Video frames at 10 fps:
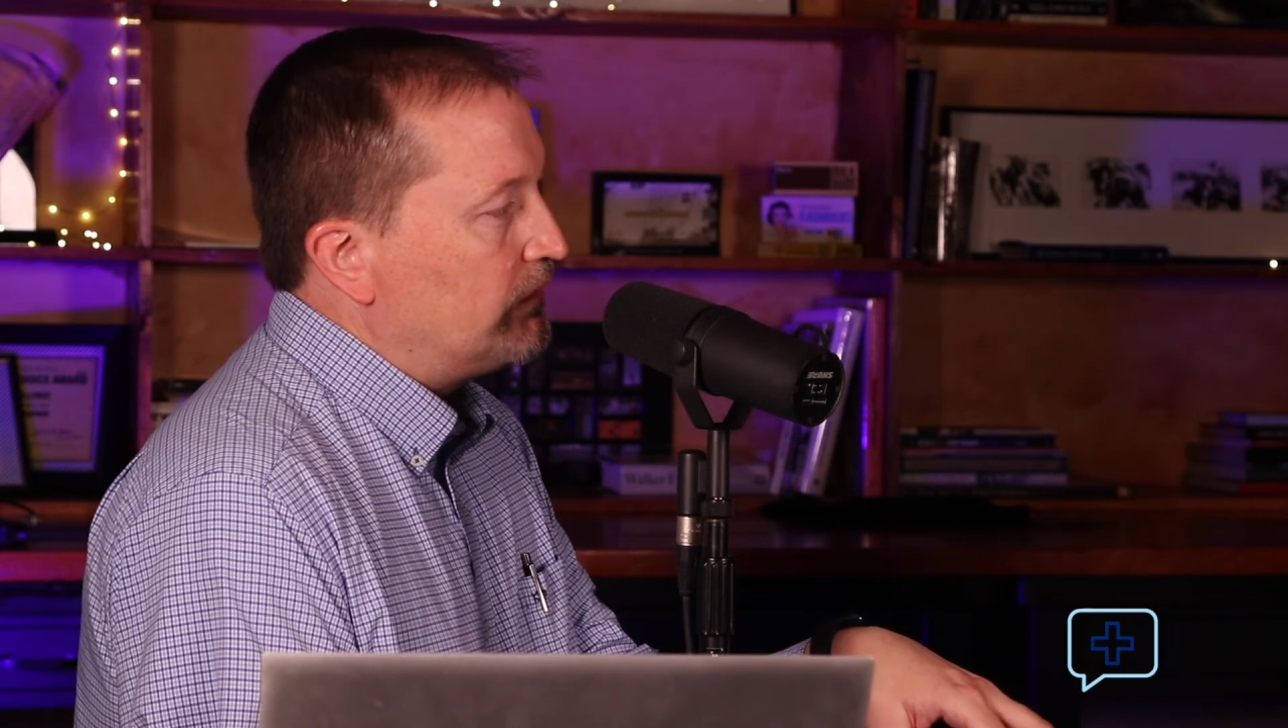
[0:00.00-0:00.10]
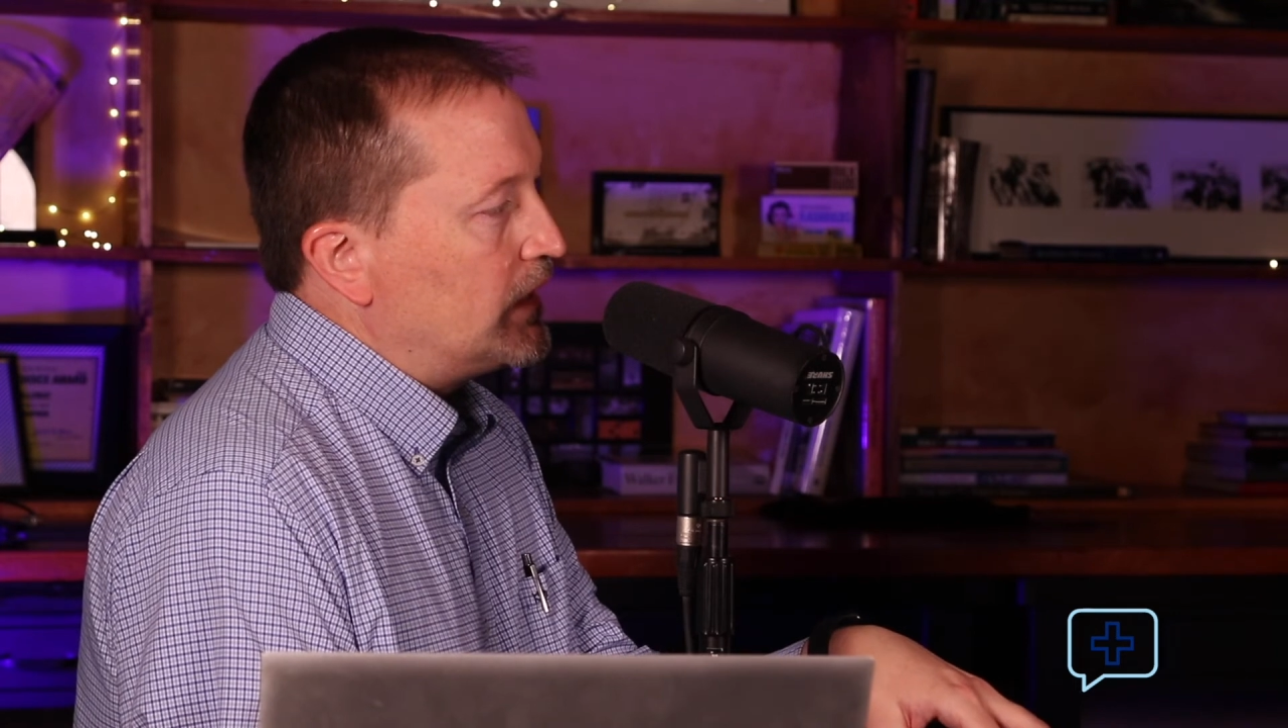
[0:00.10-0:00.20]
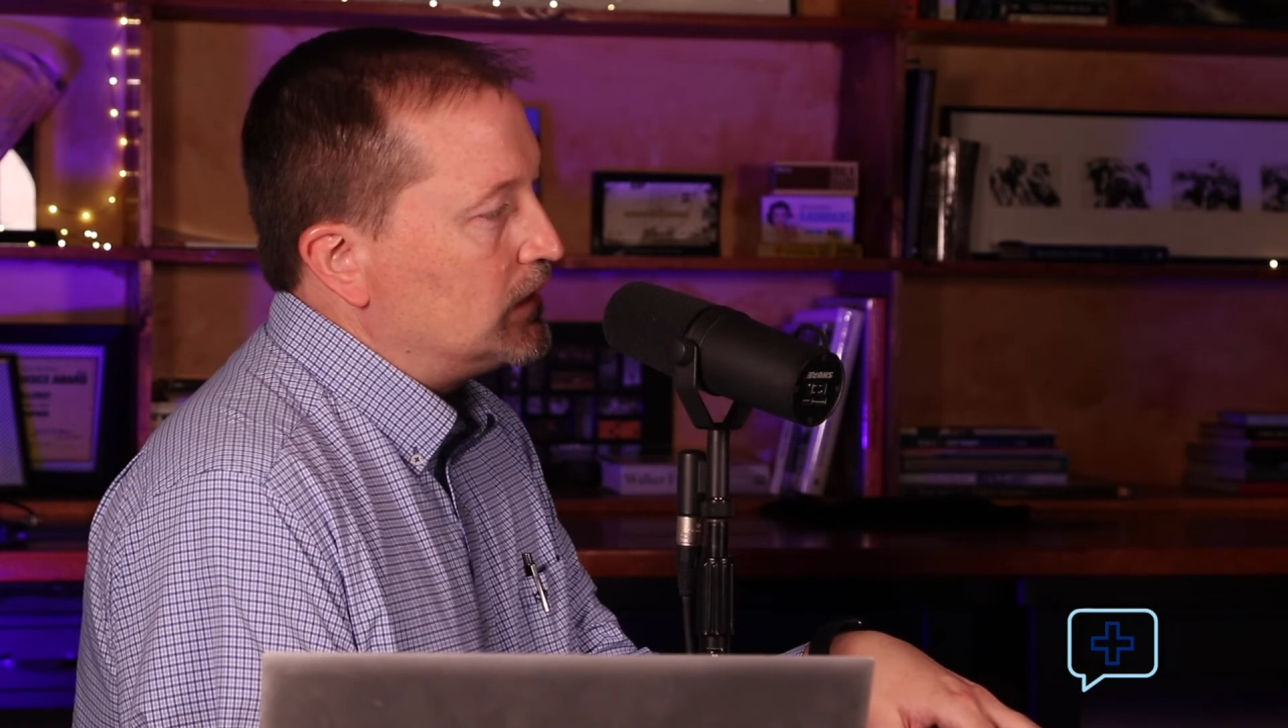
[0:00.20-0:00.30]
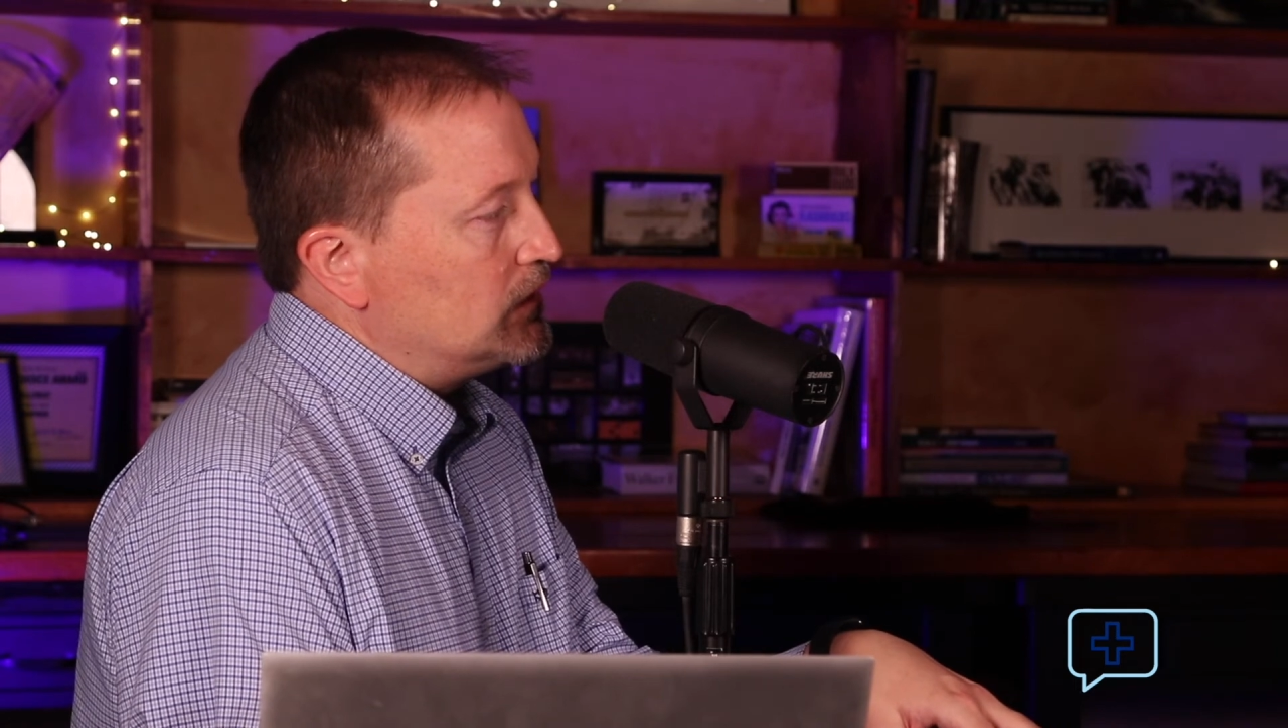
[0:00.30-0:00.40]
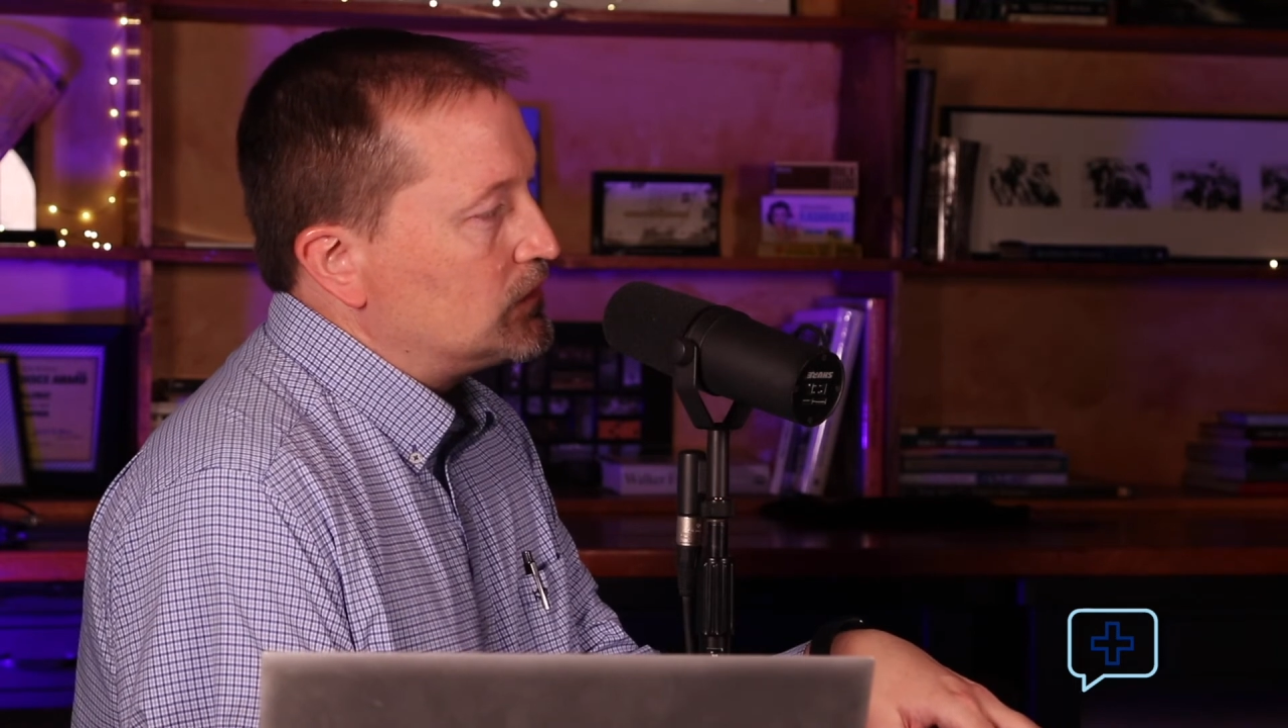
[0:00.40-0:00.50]

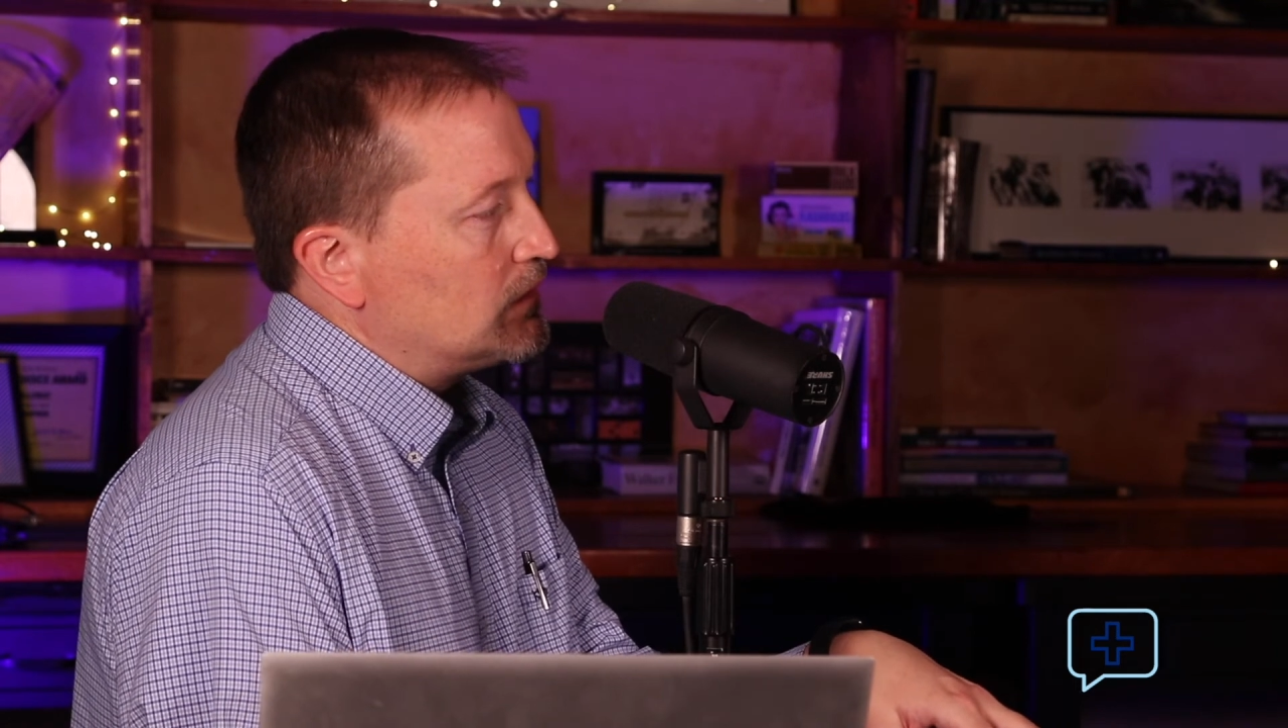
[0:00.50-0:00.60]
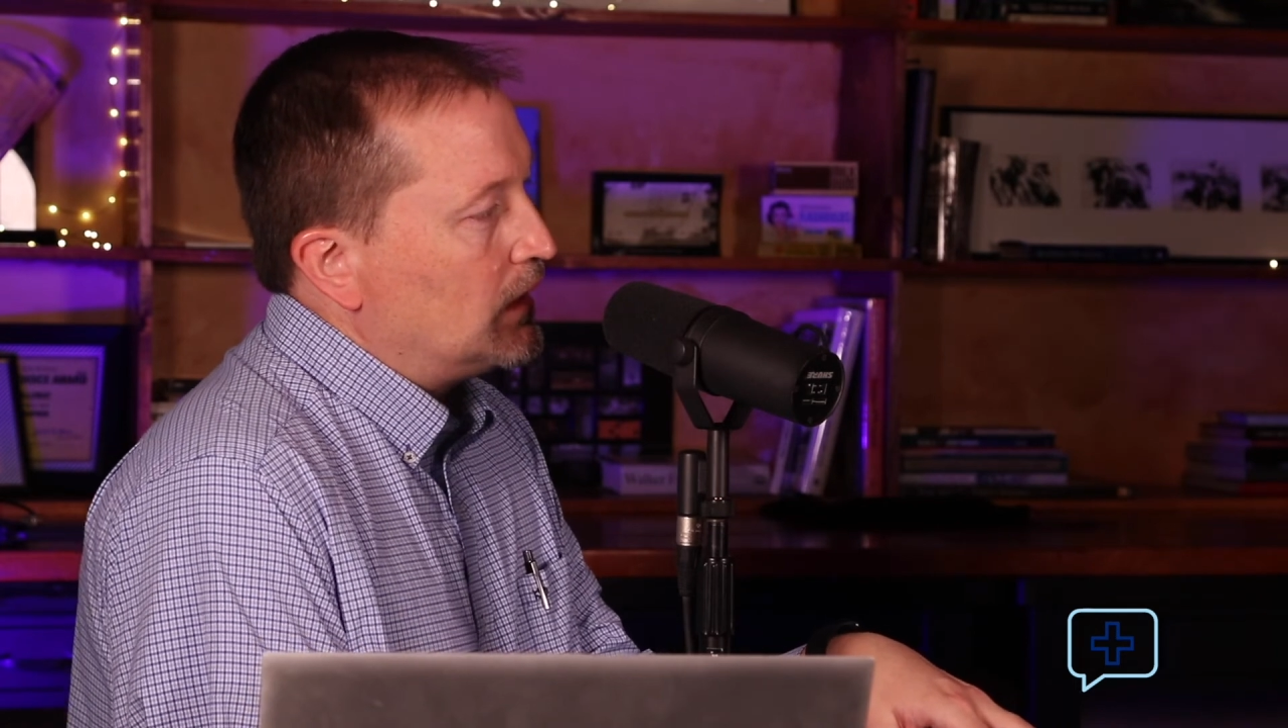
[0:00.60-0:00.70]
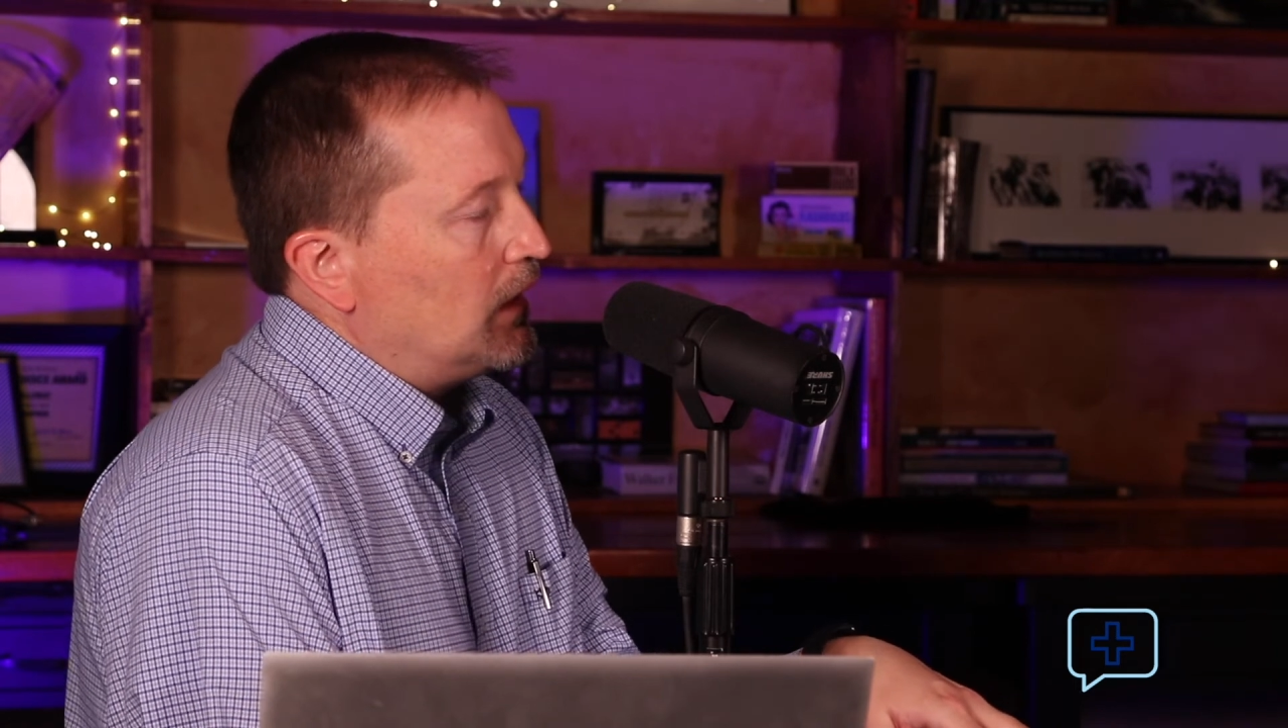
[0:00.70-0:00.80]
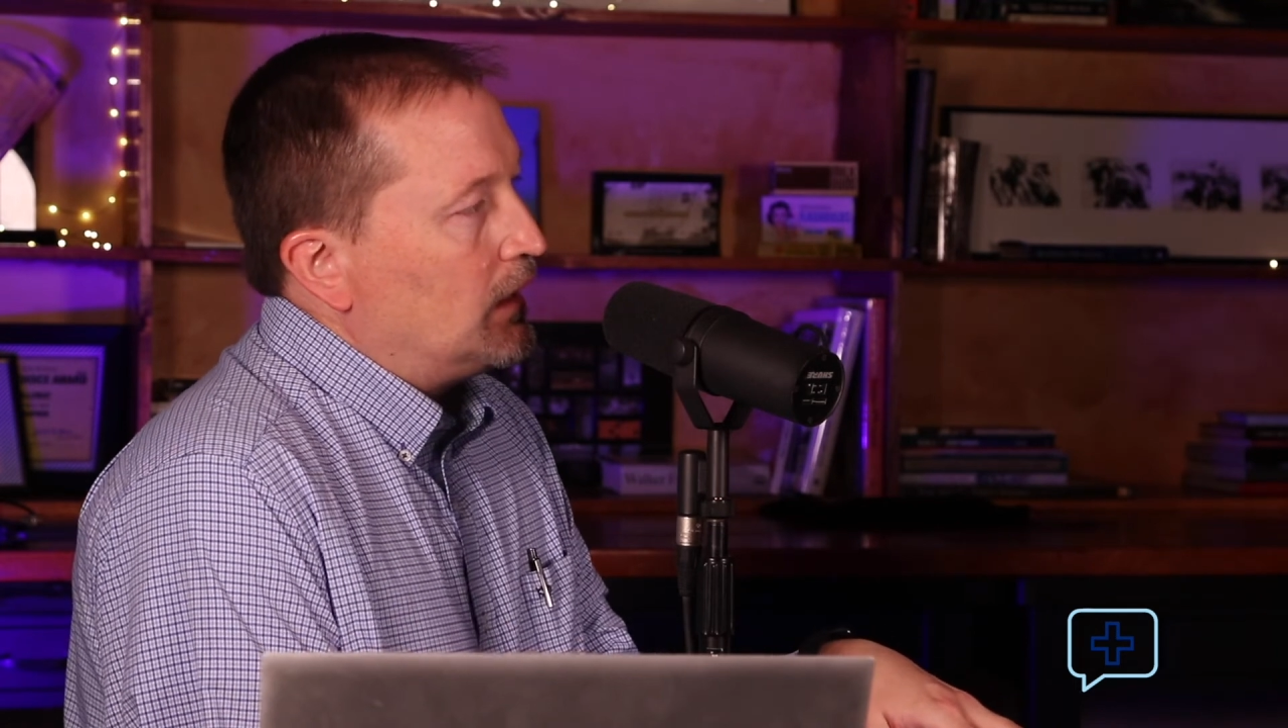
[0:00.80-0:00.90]
values. Mm-hmm.